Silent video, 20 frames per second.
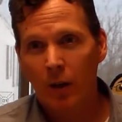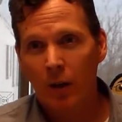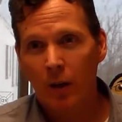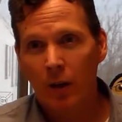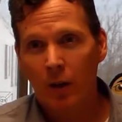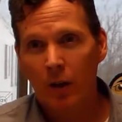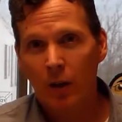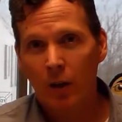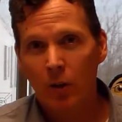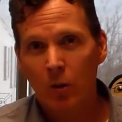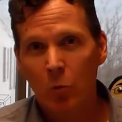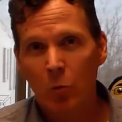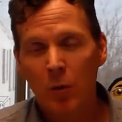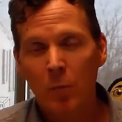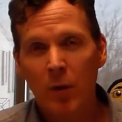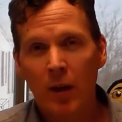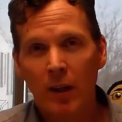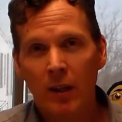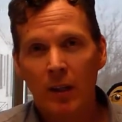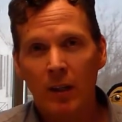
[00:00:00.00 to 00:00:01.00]
uh,
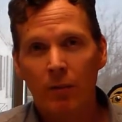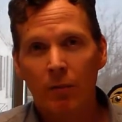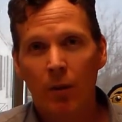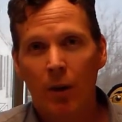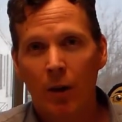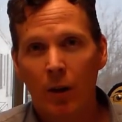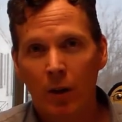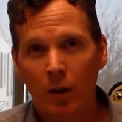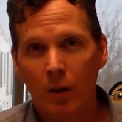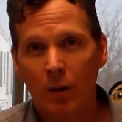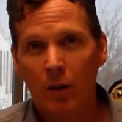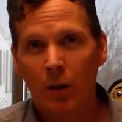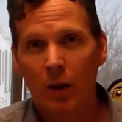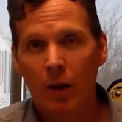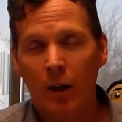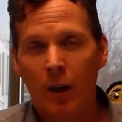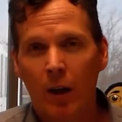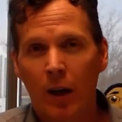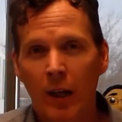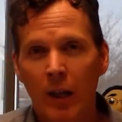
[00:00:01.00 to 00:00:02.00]
we might give
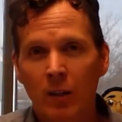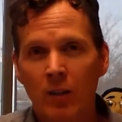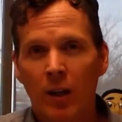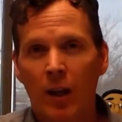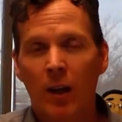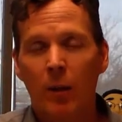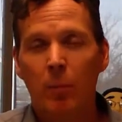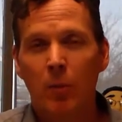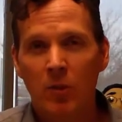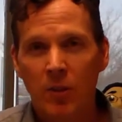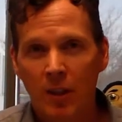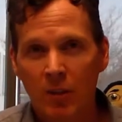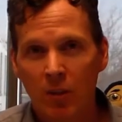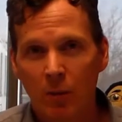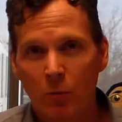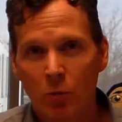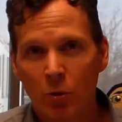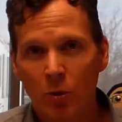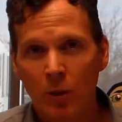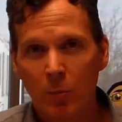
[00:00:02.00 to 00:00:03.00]

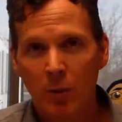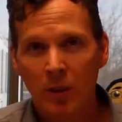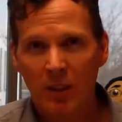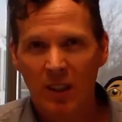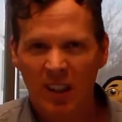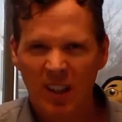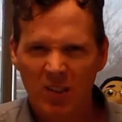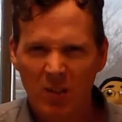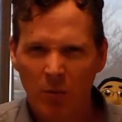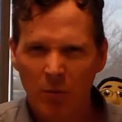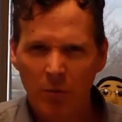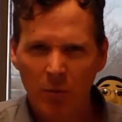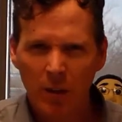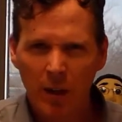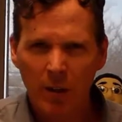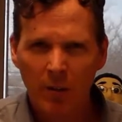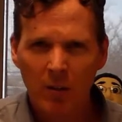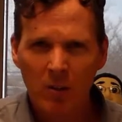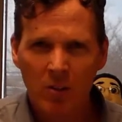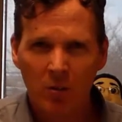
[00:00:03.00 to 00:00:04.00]
antihypertensive treatment that has a
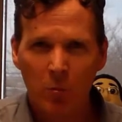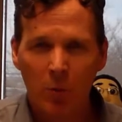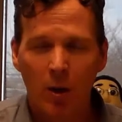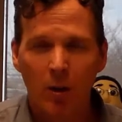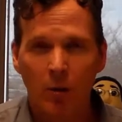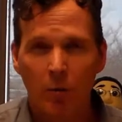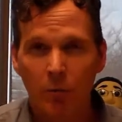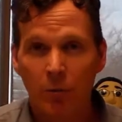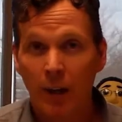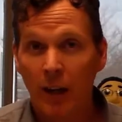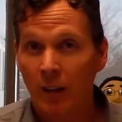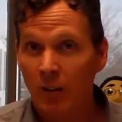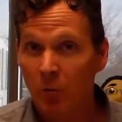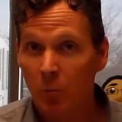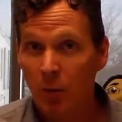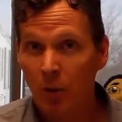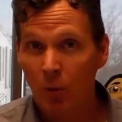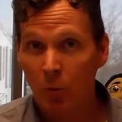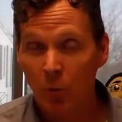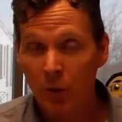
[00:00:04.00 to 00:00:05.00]
very small
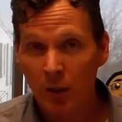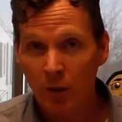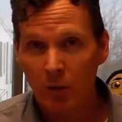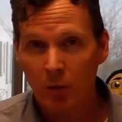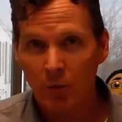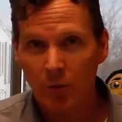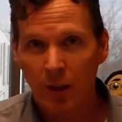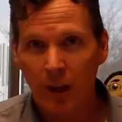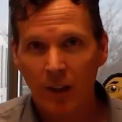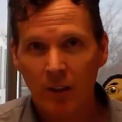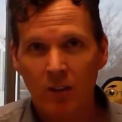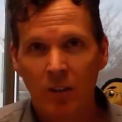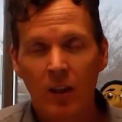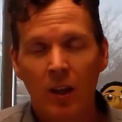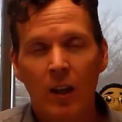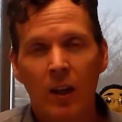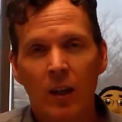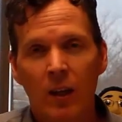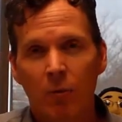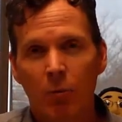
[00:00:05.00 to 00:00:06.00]
effect, but a real effect.
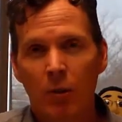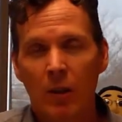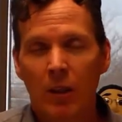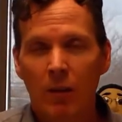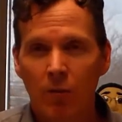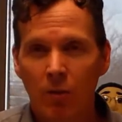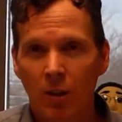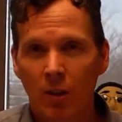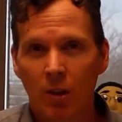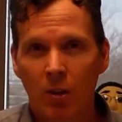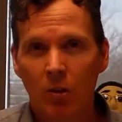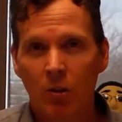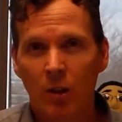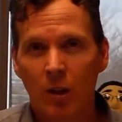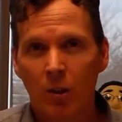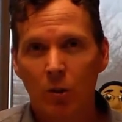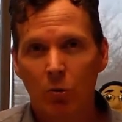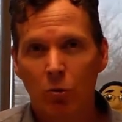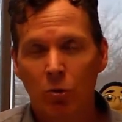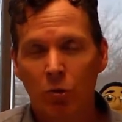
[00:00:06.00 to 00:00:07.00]
If we give it in a
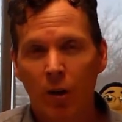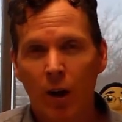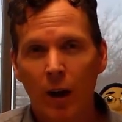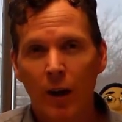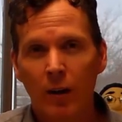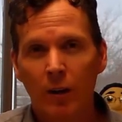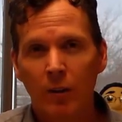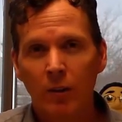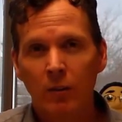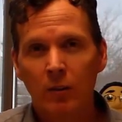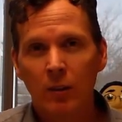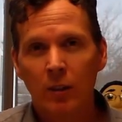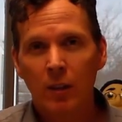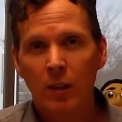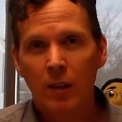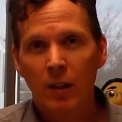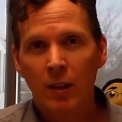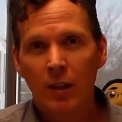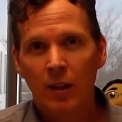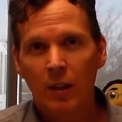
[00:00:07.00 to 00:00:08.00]
clinical trial,
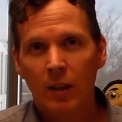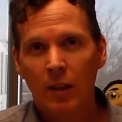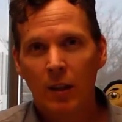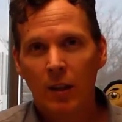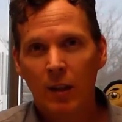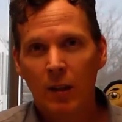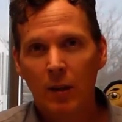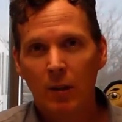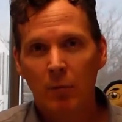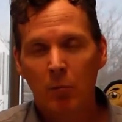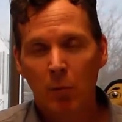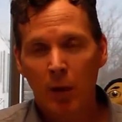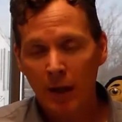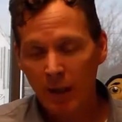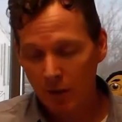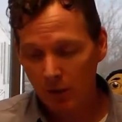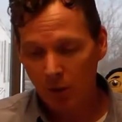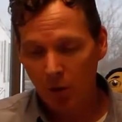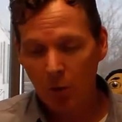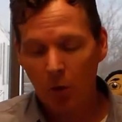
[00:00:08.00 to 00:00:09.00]
it
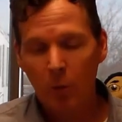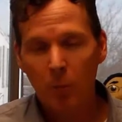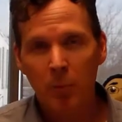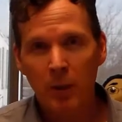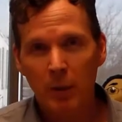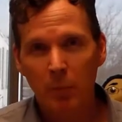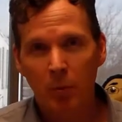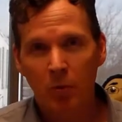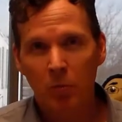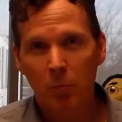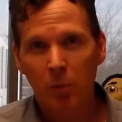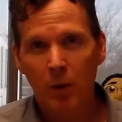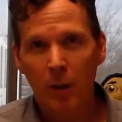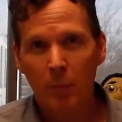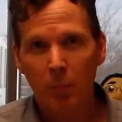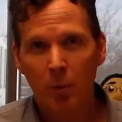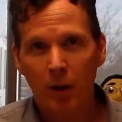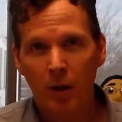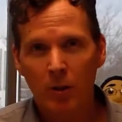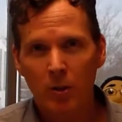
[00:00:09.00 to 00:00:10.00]
might lower people's
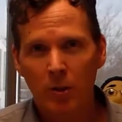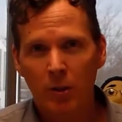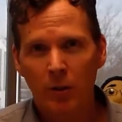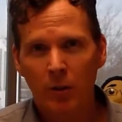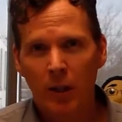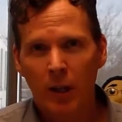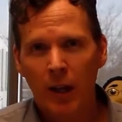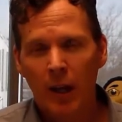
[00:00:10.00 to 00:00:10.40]
blood pressure.